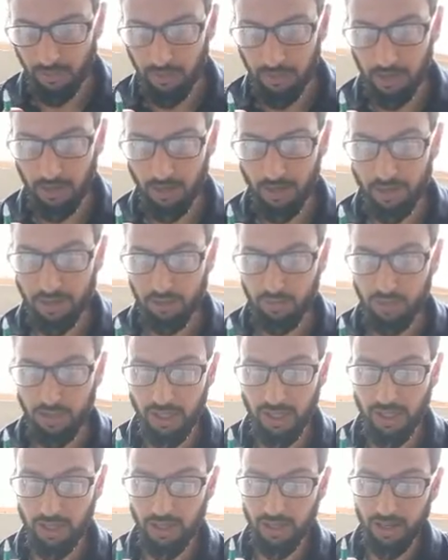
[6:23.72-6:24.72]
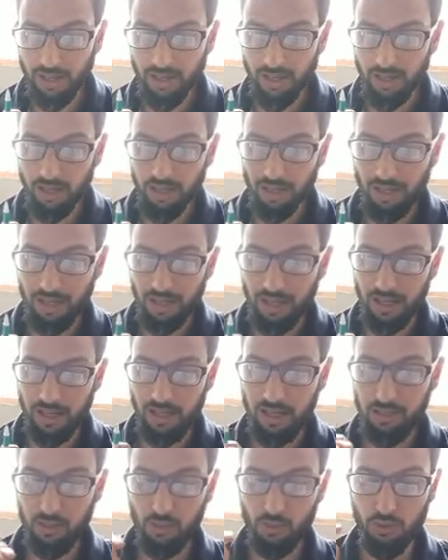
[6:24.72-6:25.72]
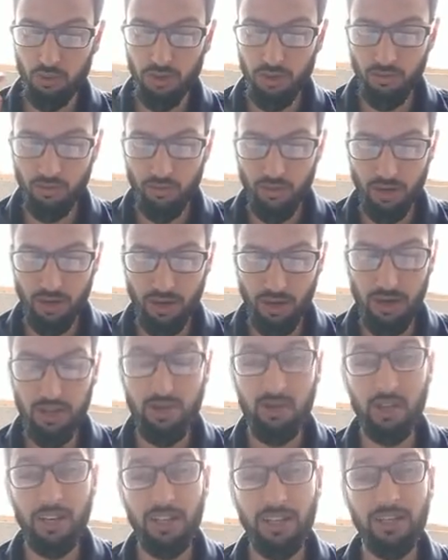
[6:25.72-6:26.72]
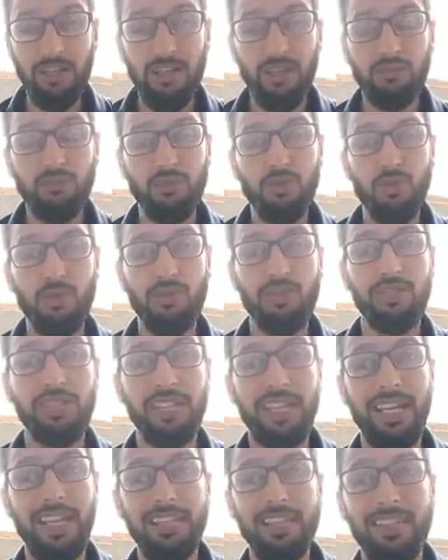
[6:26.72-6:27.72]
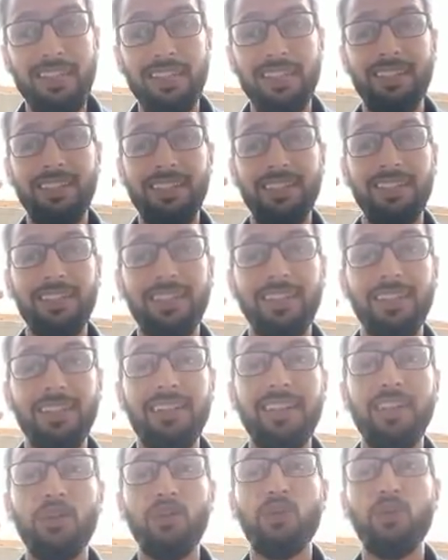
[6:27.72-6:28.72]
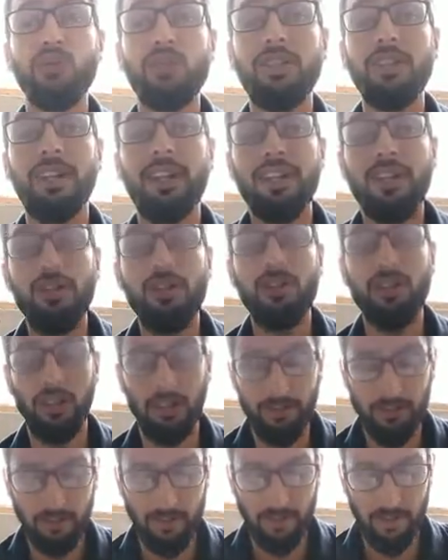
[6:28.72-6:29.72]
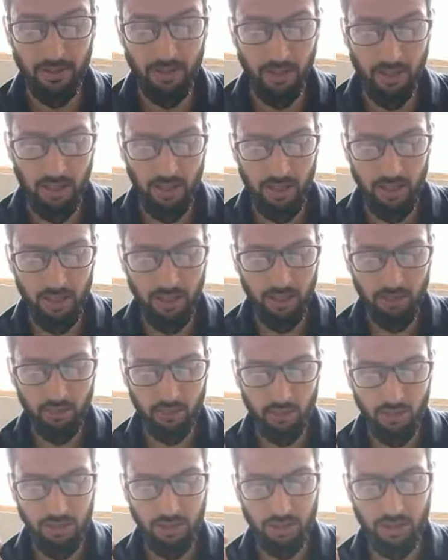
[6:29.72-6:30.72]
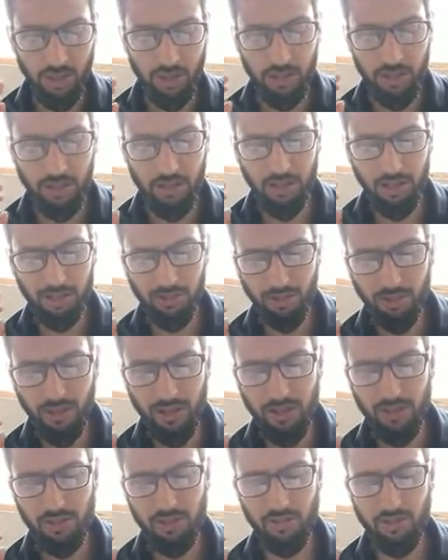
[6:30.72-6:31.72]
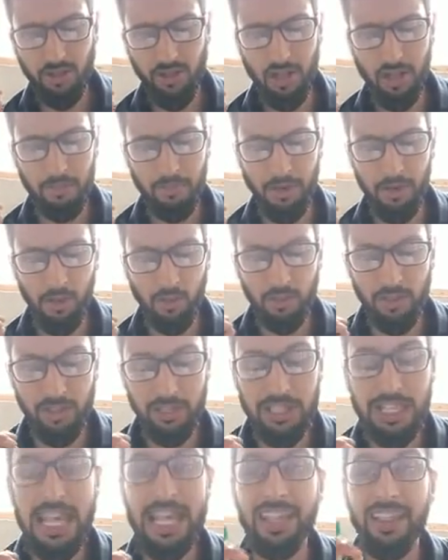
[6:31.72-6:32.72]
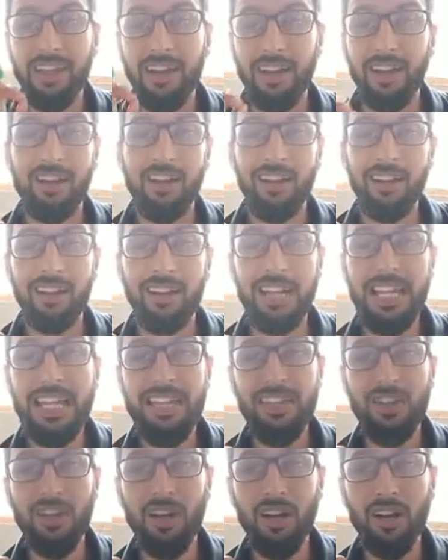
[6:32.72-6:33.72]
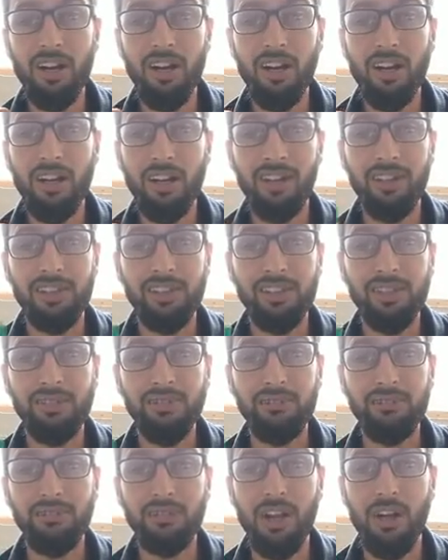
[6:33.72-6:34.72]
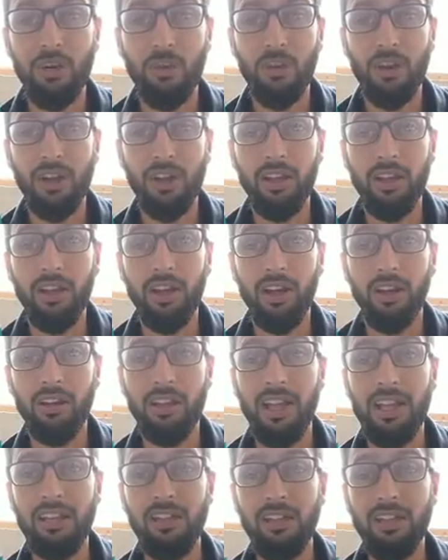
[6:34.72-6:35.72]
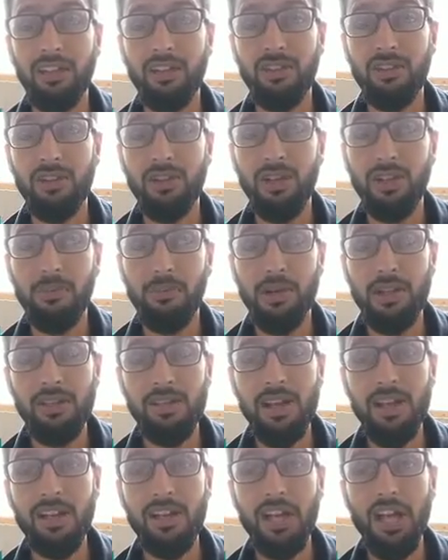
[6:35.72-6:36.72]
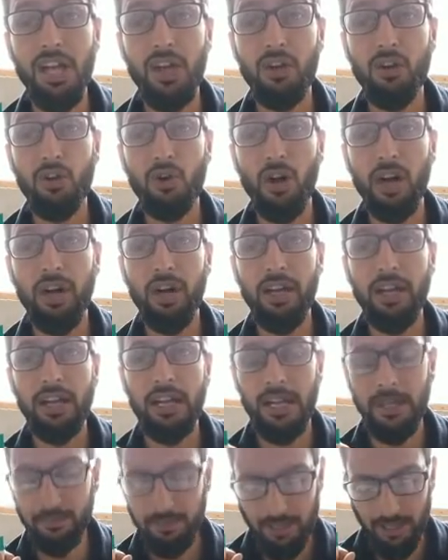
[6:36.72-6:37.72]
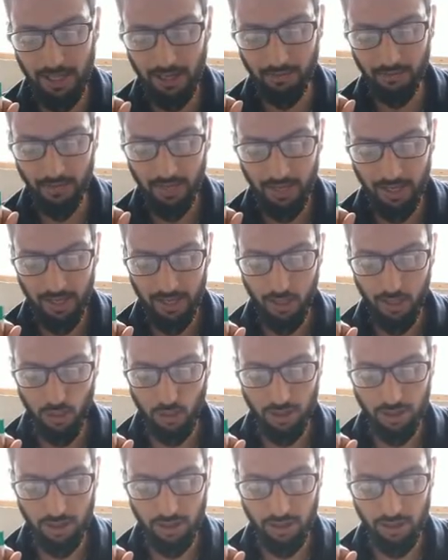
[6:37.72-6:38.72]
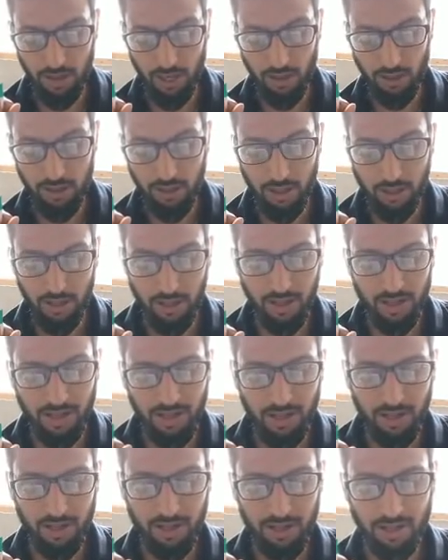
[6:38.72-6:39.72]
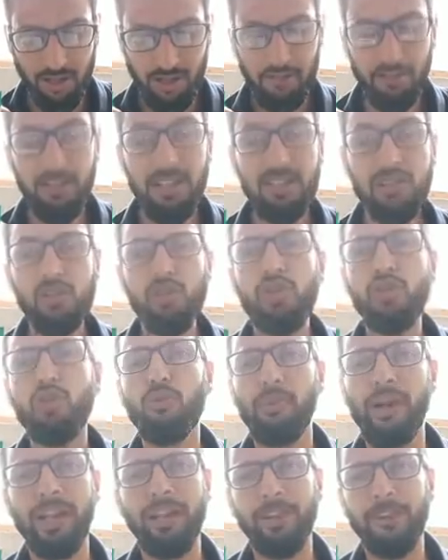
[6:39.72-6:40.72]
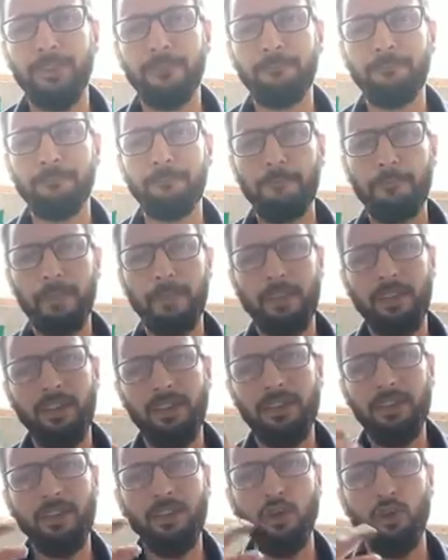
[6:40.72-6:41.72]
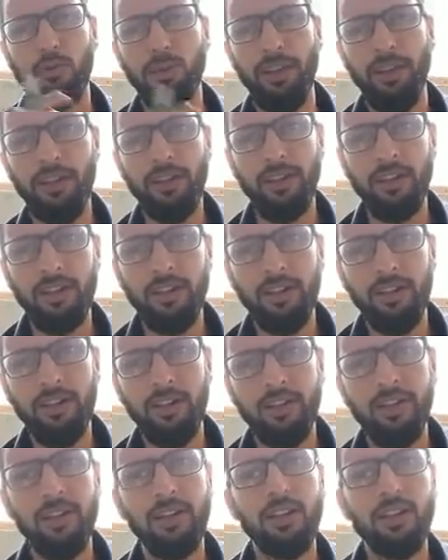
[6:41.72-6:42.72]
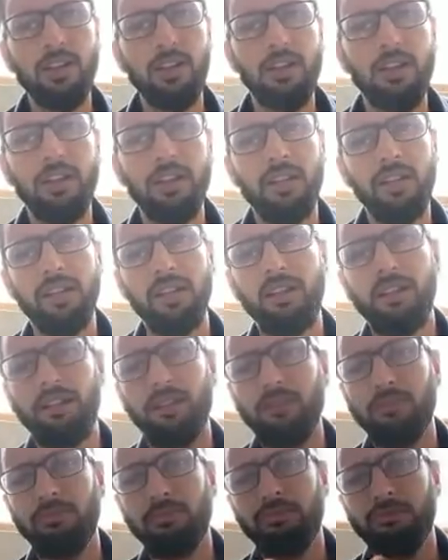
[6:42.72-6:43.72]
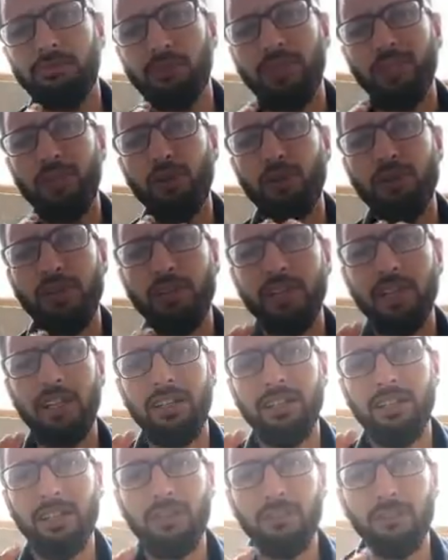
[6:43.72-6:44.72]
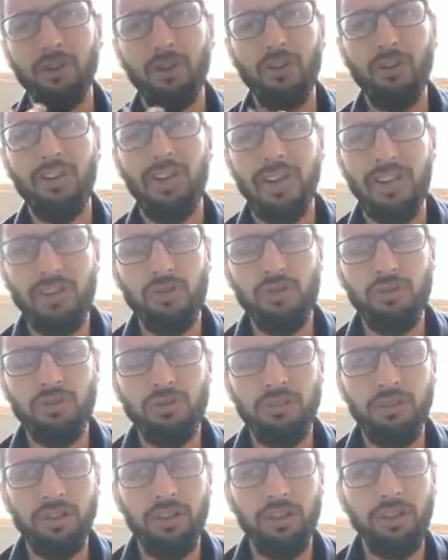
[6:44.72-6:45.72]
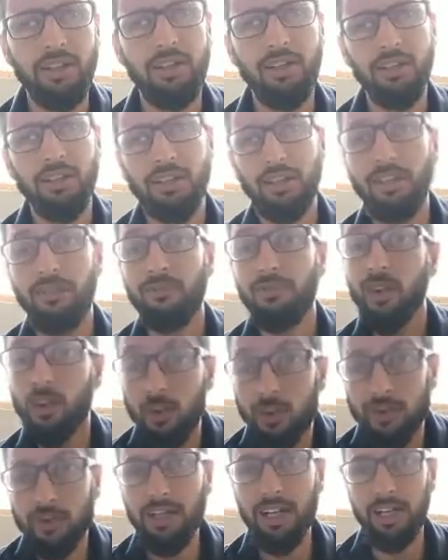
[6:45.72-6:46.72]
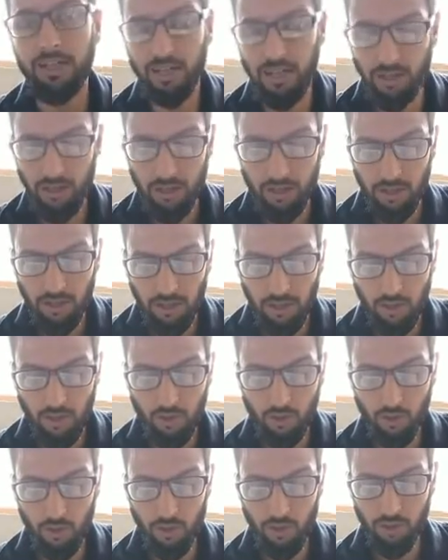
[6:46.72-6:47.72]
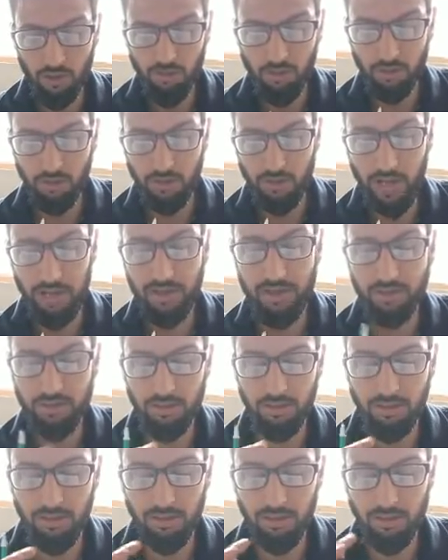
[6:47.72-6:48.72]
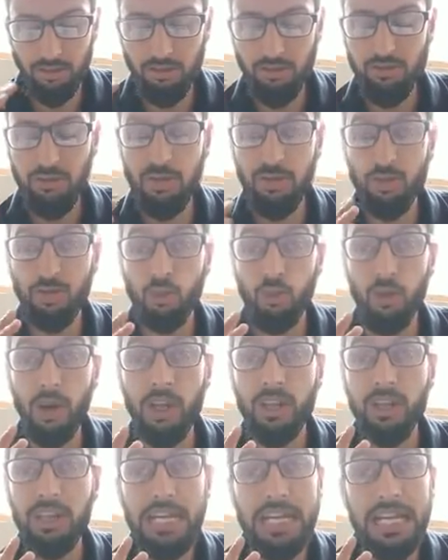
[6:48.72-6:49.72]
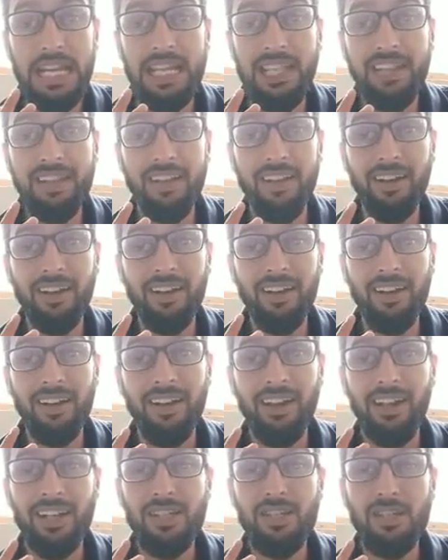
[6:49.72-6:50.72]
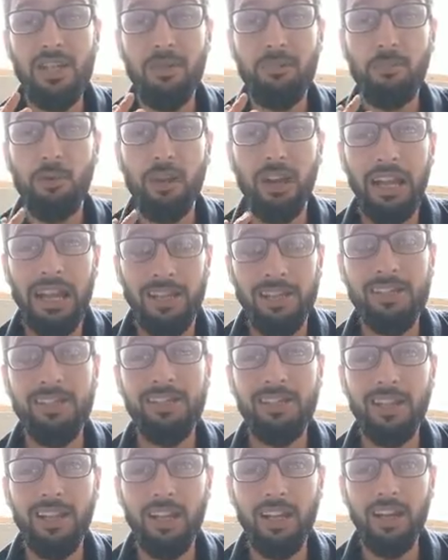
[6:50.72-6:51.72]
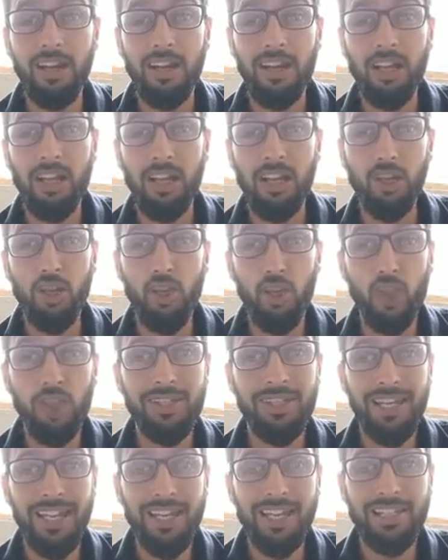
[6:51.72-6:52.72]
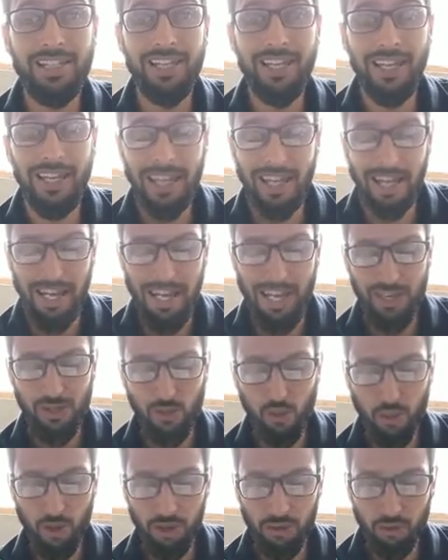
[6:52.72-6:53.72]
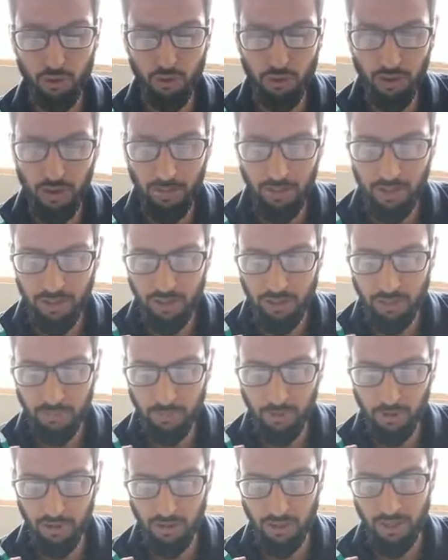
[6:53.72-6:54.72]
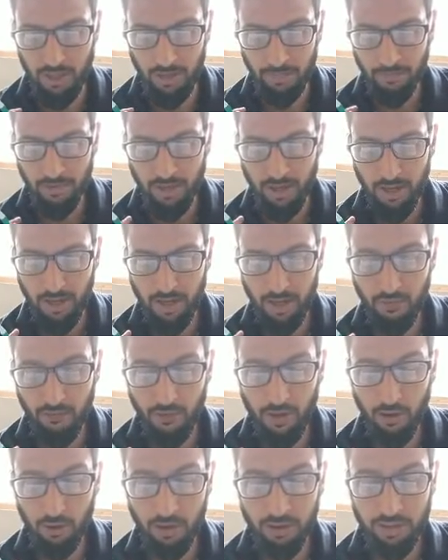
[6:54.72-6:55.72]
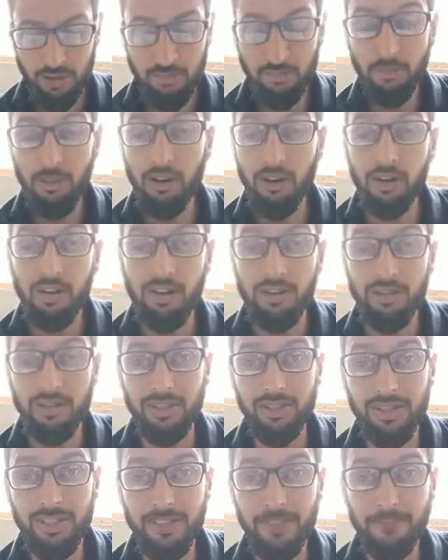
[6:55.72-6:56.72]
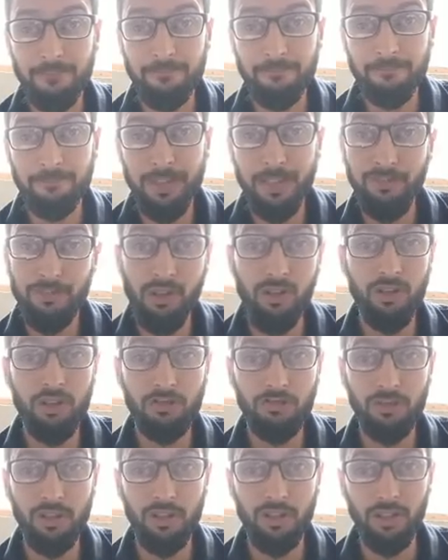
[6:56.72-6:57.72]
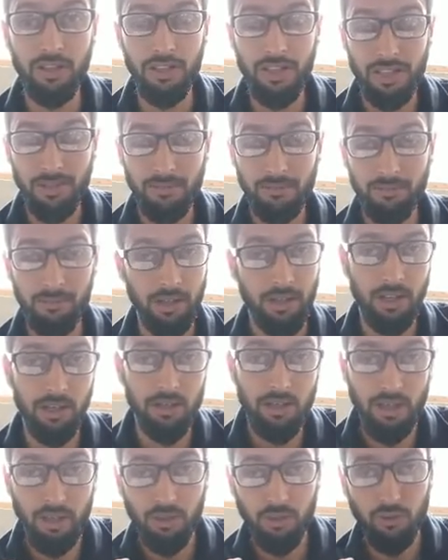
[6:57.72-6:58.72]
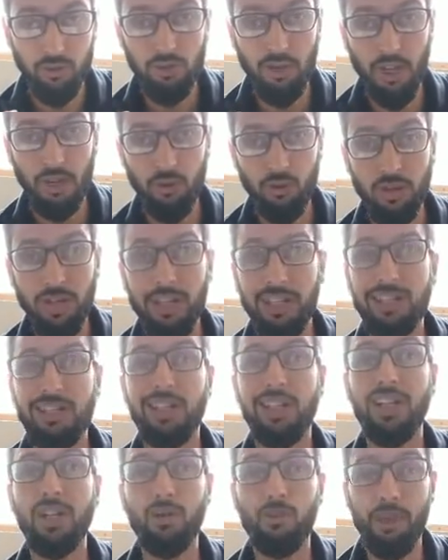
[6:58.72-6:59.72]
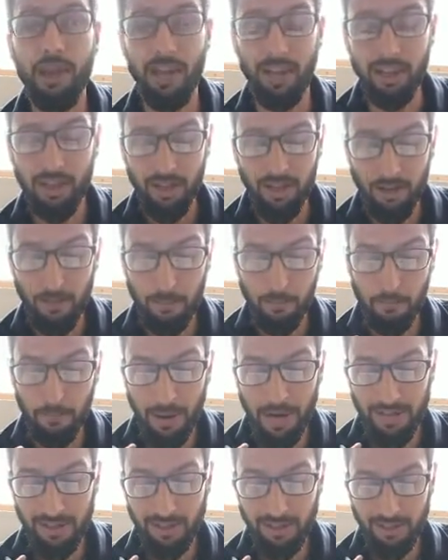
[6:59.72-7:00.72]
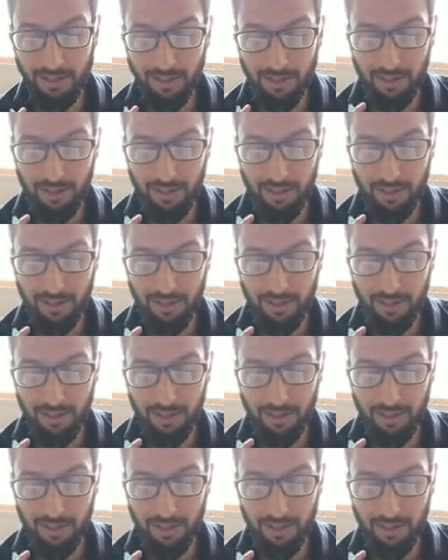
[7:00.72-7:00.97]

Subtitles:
Because of their use of narration. He also says that they use narration. And if we talk last about Nender is favoring, or Nender is representing Dryden himself. He says Nender literally means the new man. He's a new man. He lives in that modern age, and he favors that age. Now let's see what Nender symbolizes here in this essay, an essay on dramatic poesy. He favors the moderns. He favors moderns because I used to say he is a new man, but